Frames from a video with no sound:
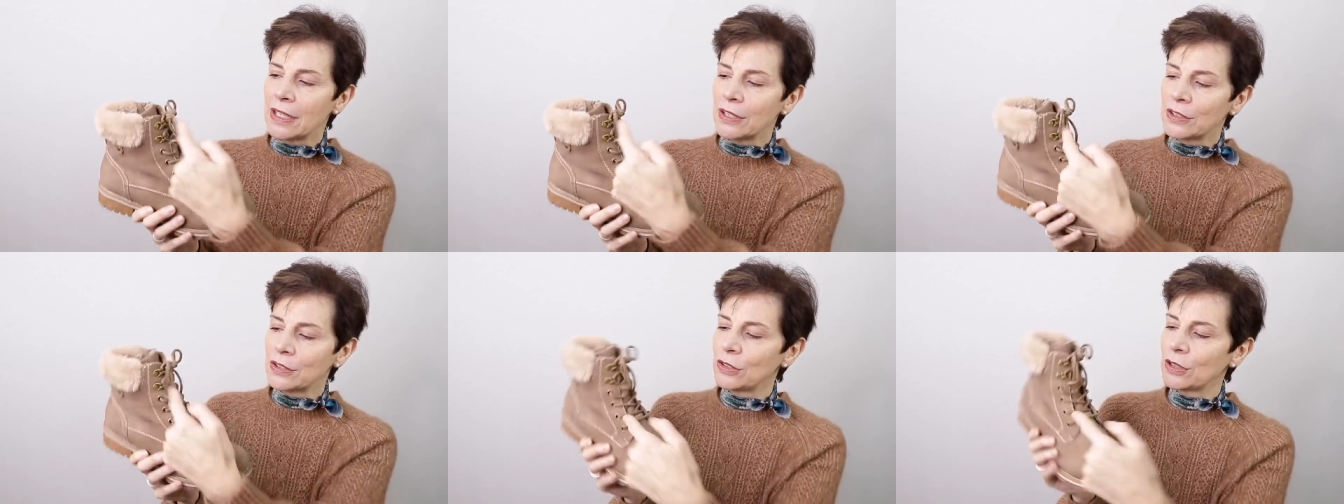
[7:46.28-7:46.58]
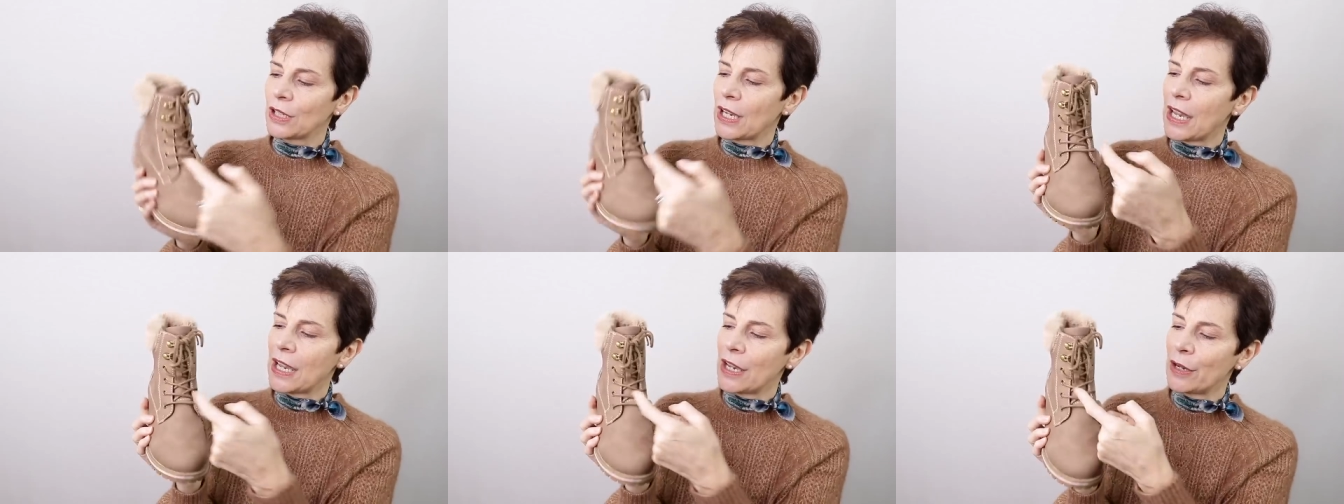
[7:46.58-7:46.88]

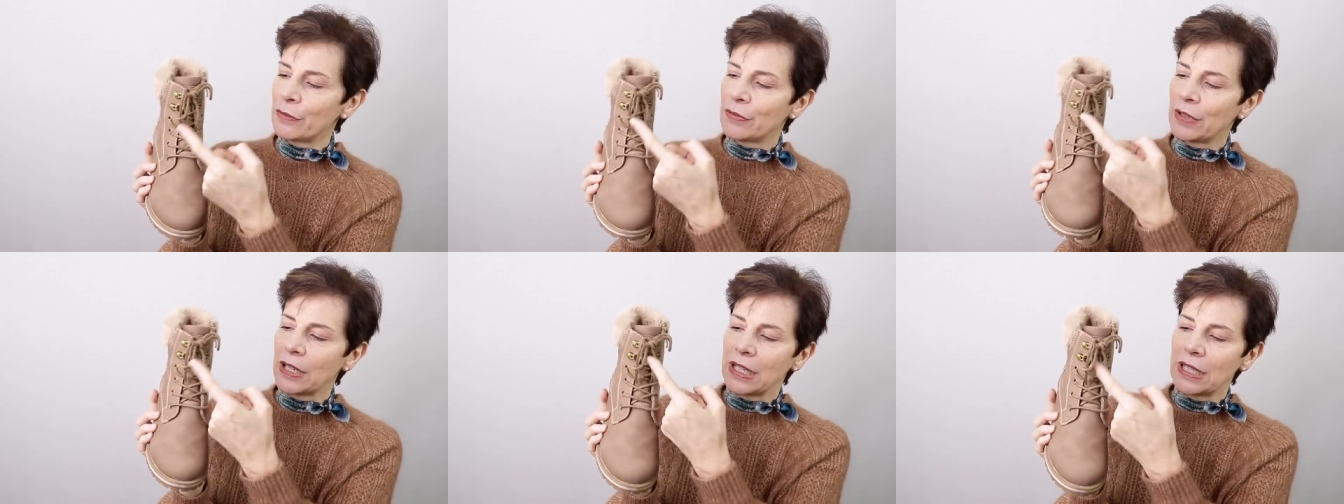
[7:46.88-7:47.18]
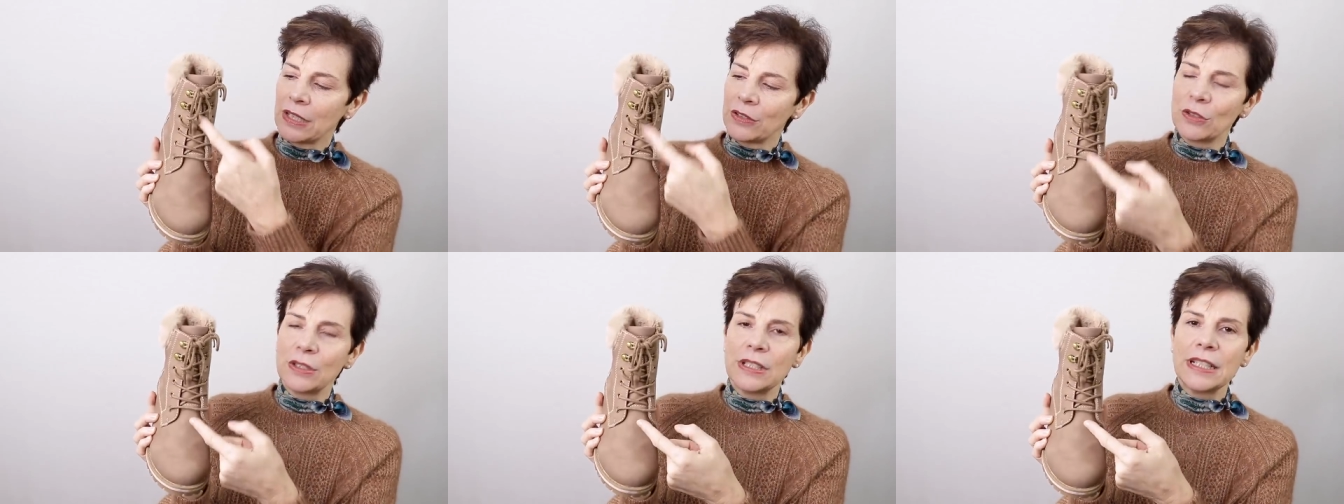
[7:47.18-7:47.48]
You have
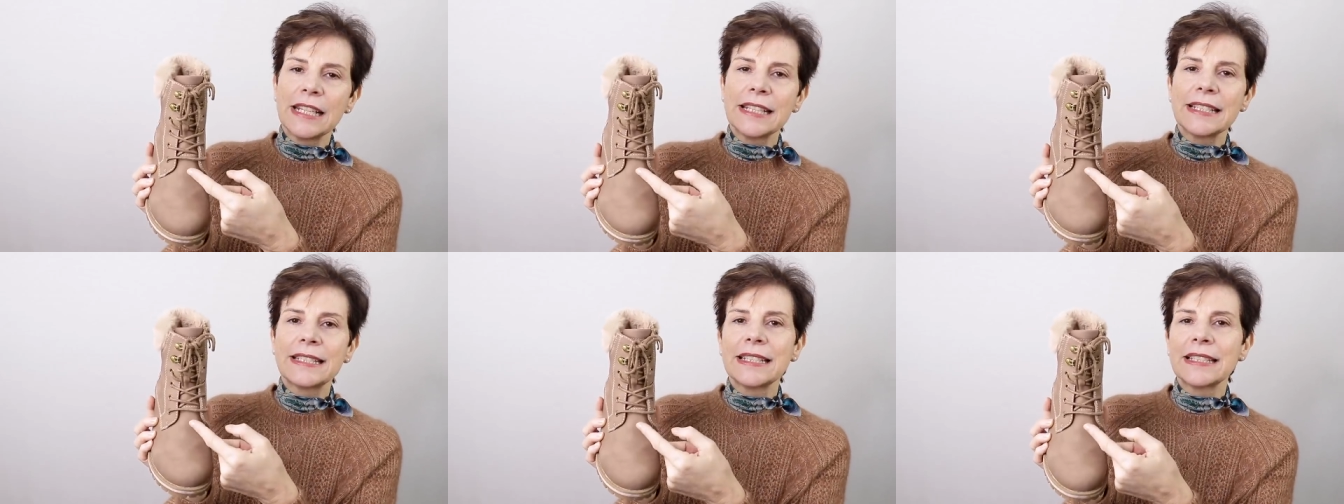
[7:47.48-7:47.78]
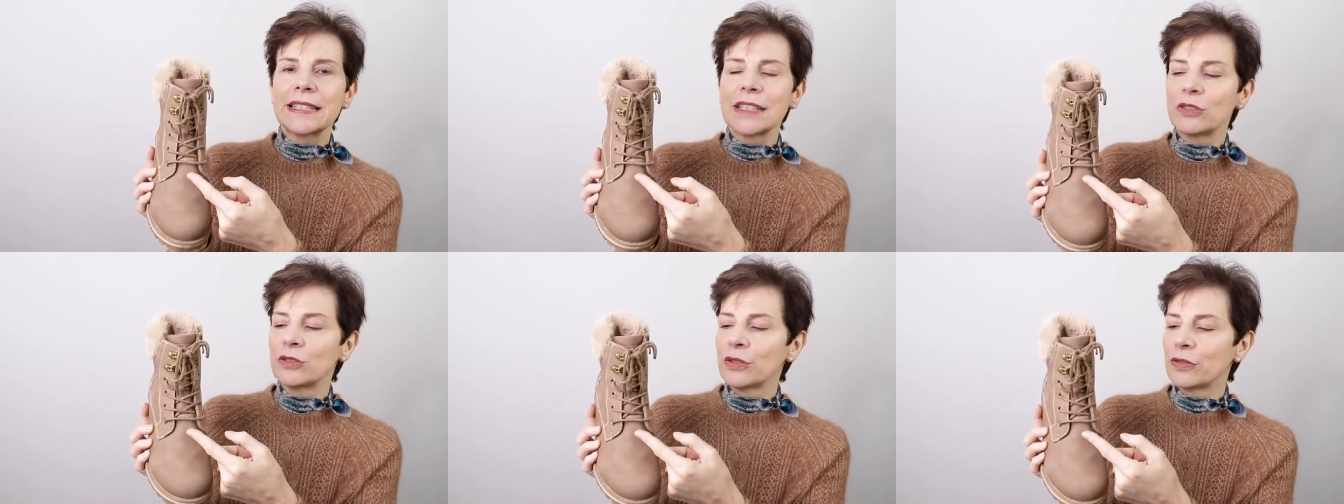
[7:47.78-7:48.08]
the
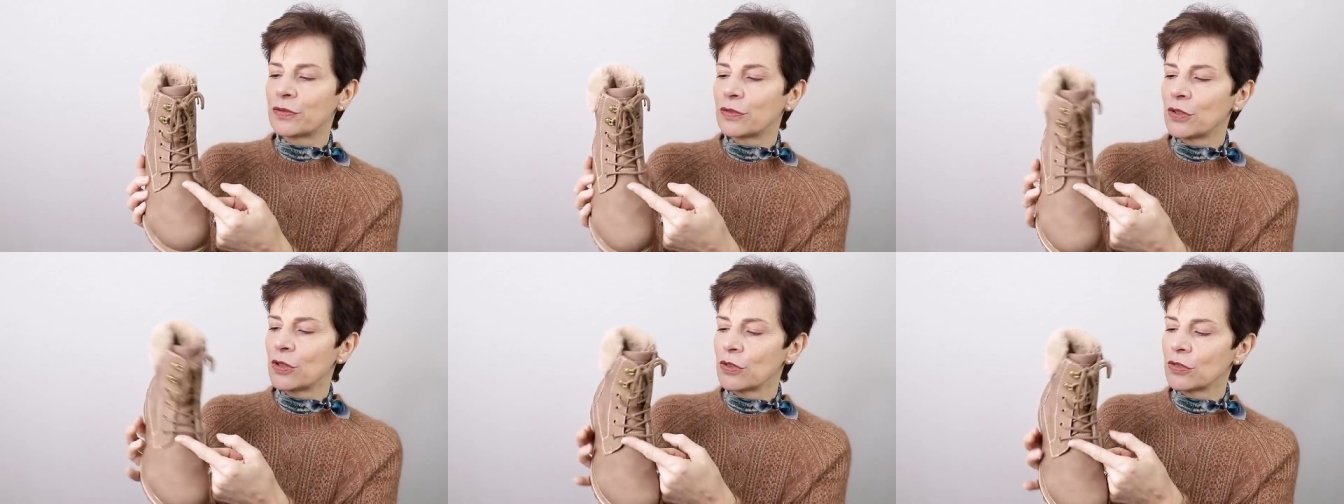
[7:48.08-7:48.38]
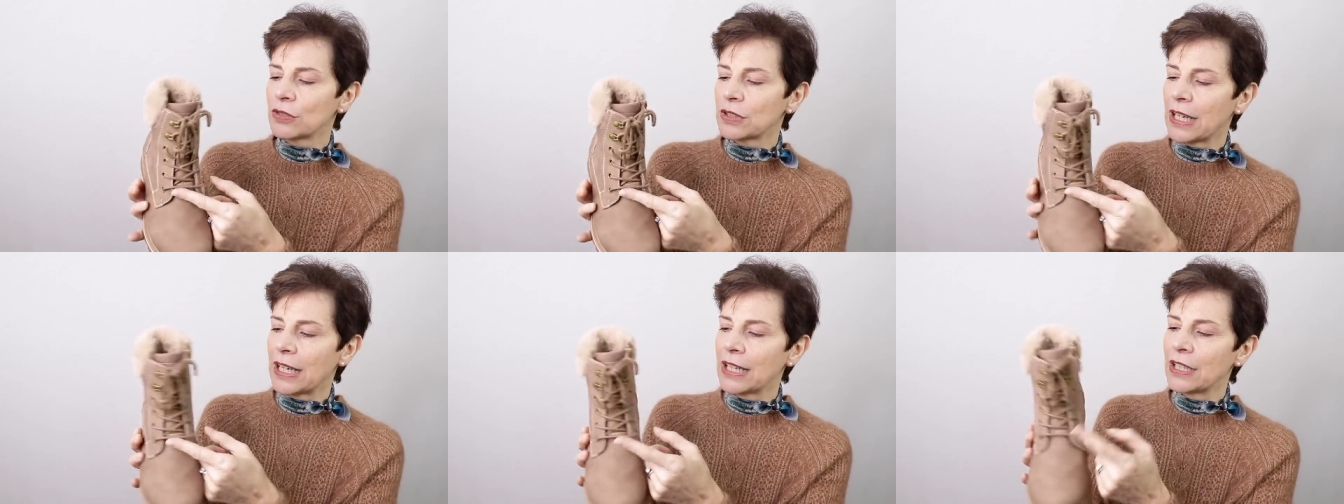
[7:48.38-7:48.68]
laces at the
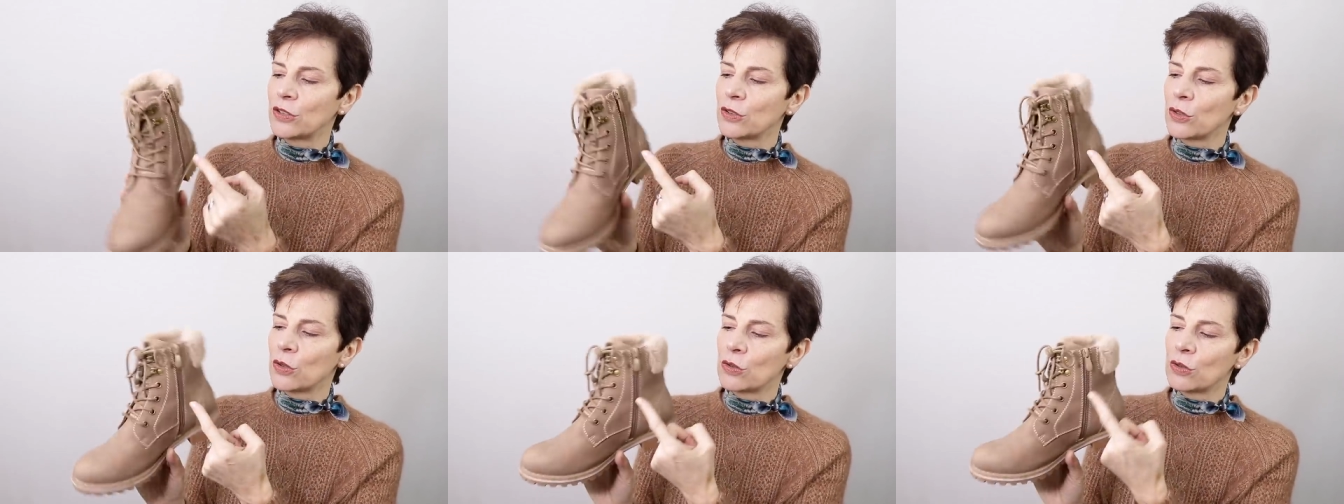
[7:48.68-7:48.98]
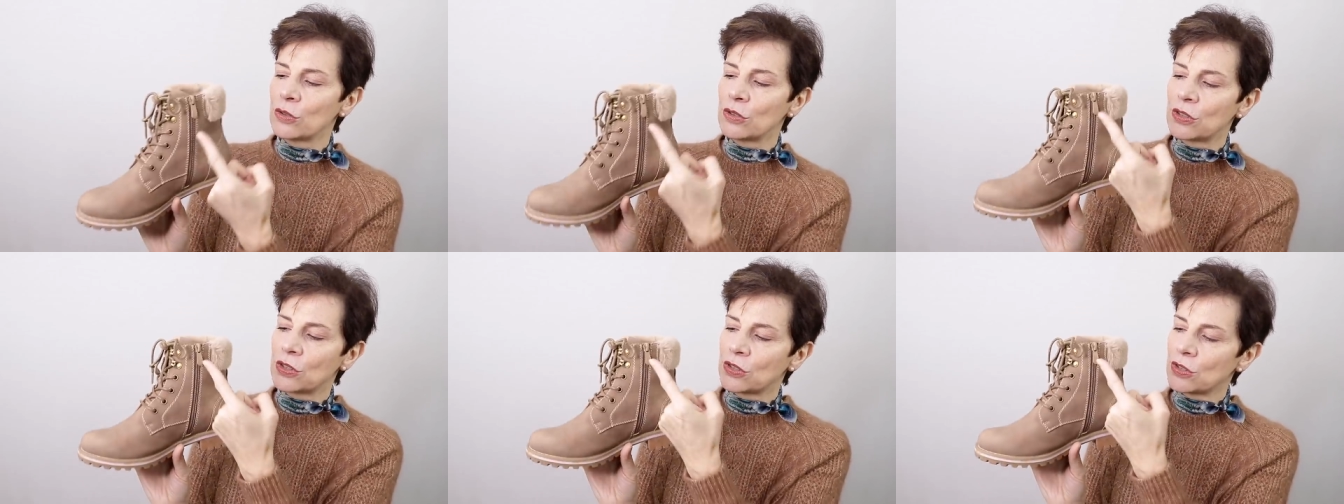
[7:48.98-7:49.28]
front and
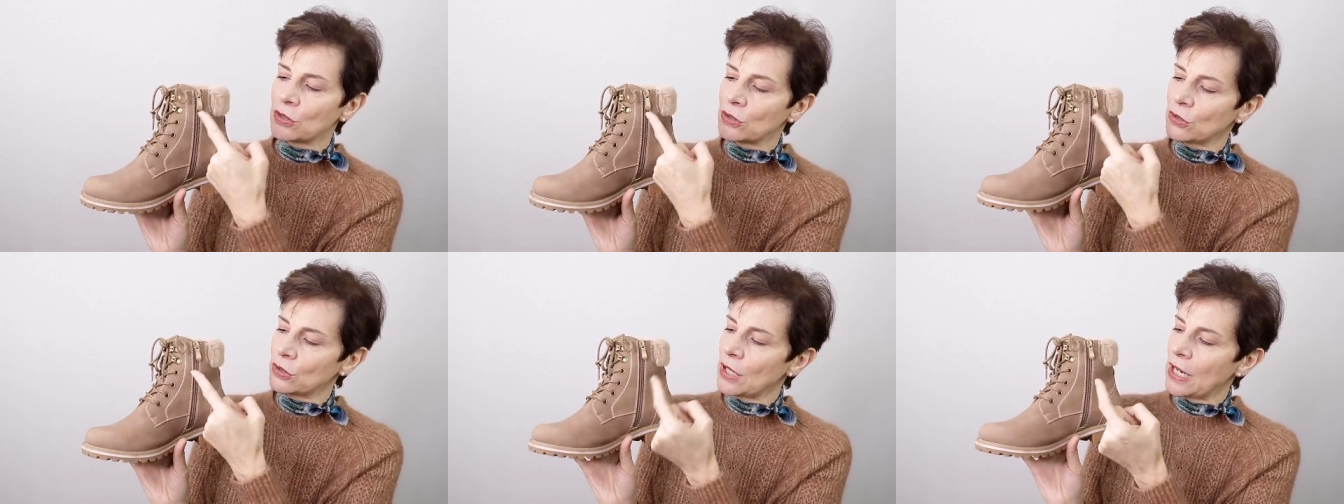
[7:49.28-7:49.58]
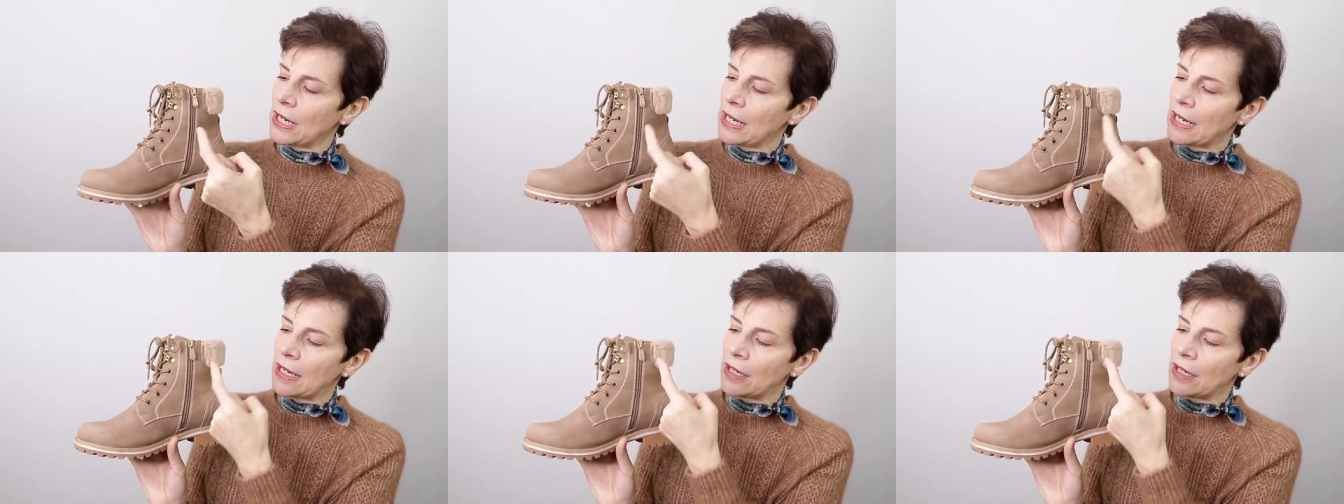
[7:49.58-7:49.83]
also